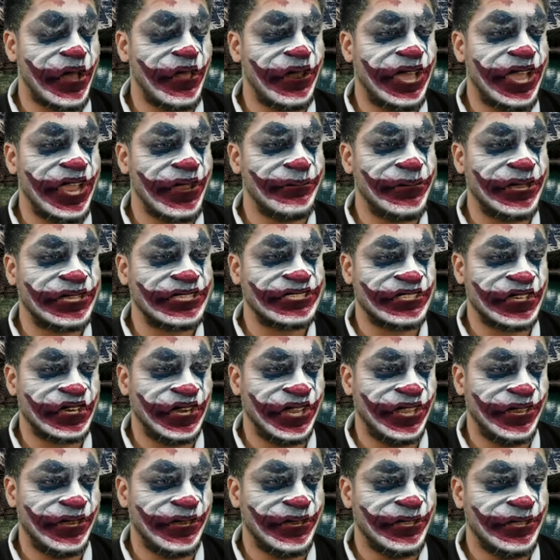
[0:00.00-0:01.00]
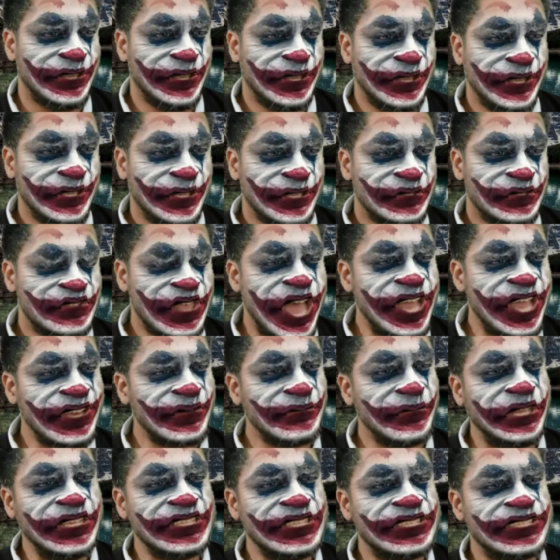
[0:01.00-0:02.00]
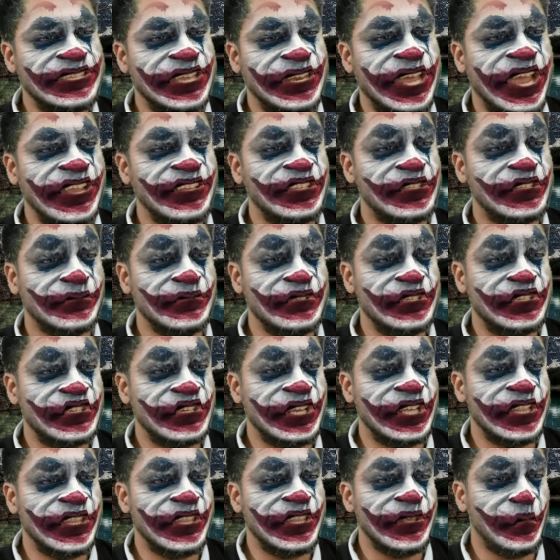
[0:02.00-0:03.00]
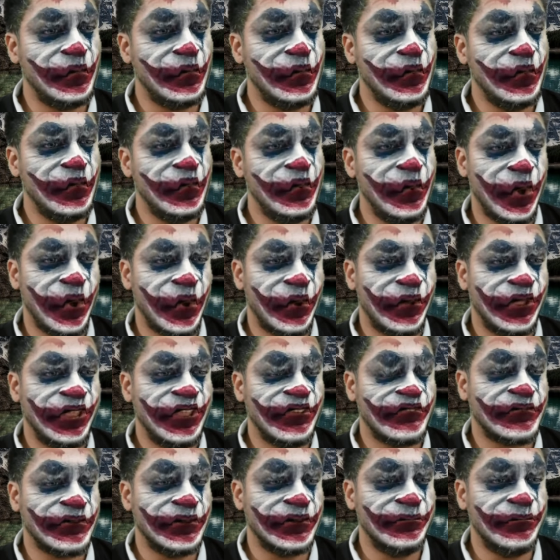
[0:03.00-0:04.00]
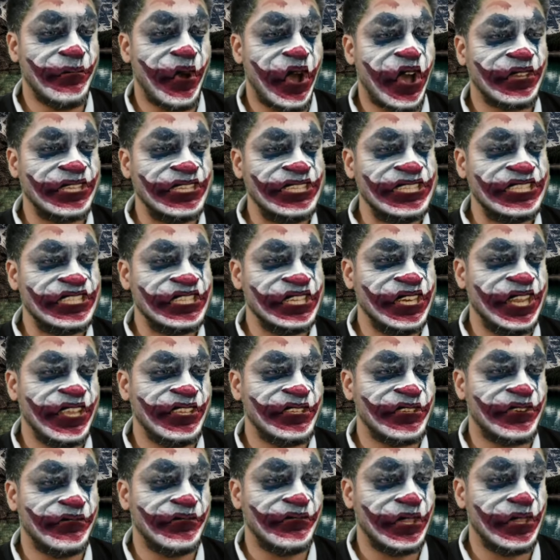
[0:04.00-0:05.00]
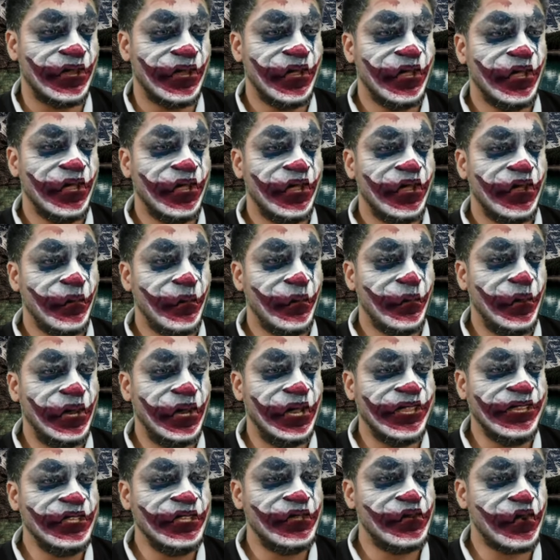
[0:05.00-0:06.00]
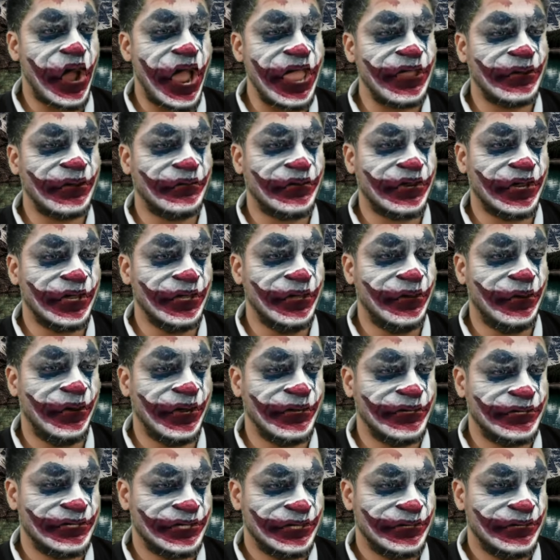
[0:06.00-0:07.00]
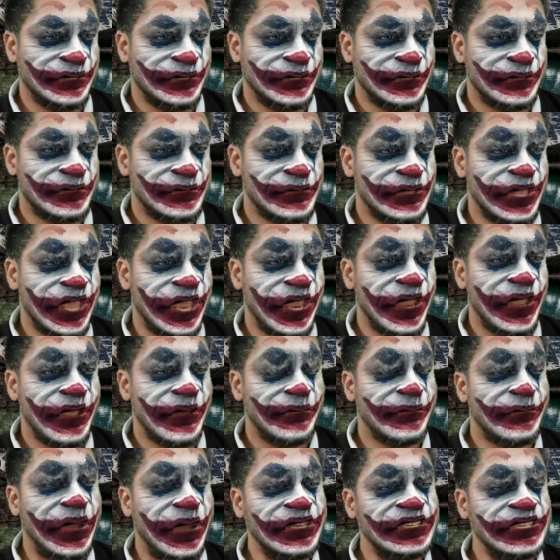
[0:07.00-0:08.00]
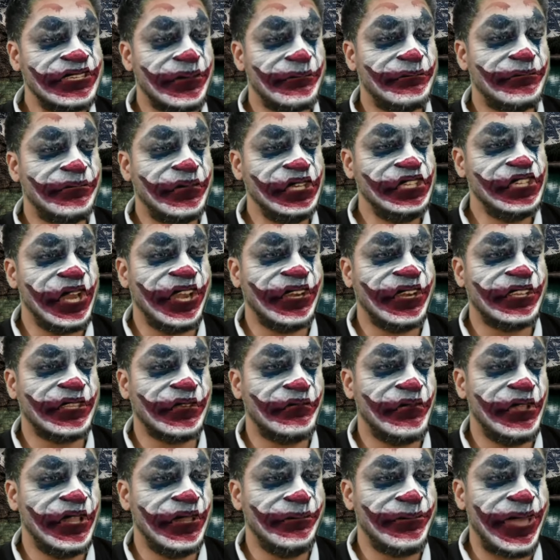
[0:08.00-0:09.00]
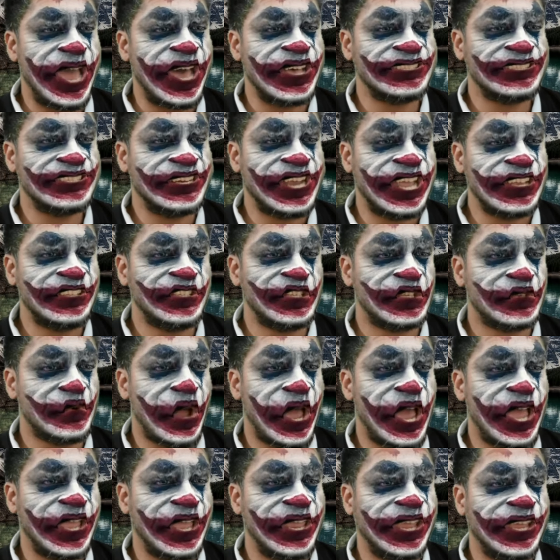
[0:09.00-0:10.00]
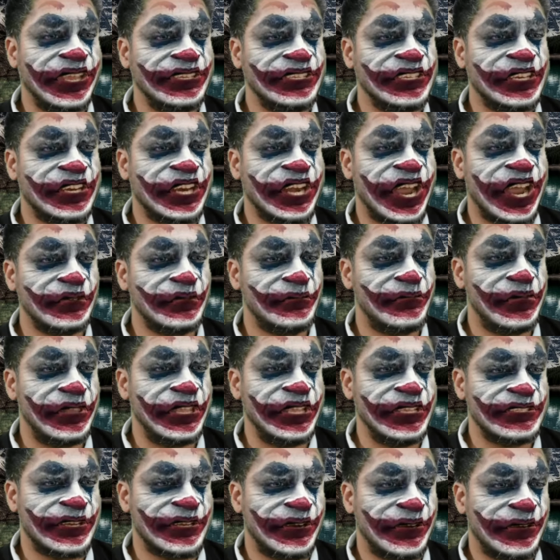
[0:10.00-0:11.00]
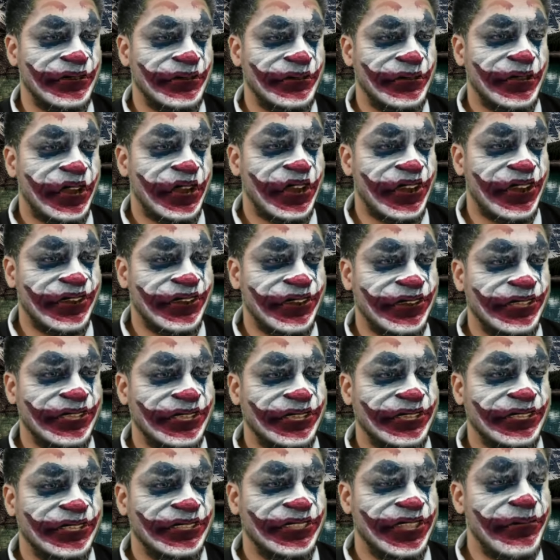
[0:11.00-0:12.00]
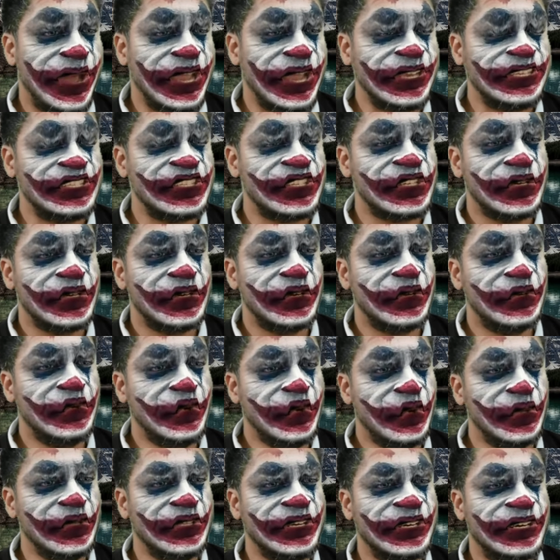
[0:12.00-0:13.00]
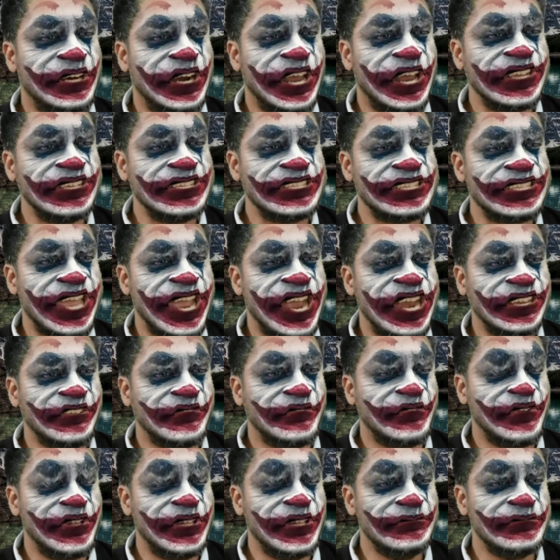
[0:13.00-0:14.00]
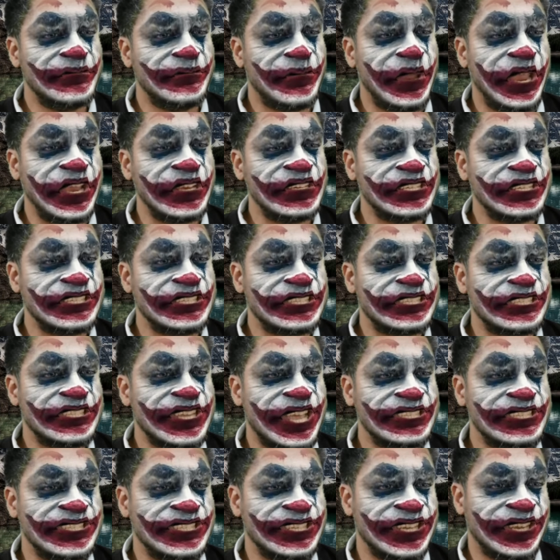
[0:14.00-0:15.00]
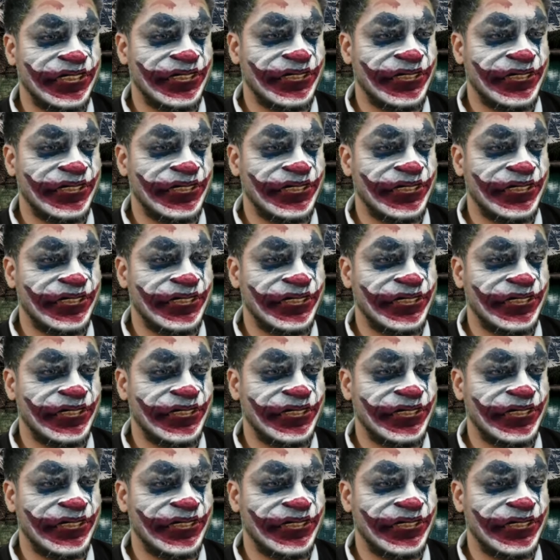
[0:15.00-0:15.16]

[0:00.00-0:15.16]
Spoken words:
IMAX screen. That being said, I don't really know if a modern teenager will enjoy Overlord, so they might appreciate the film as a retro high-end crowd pleaser, or they might roll their eyes at the film's patience testing.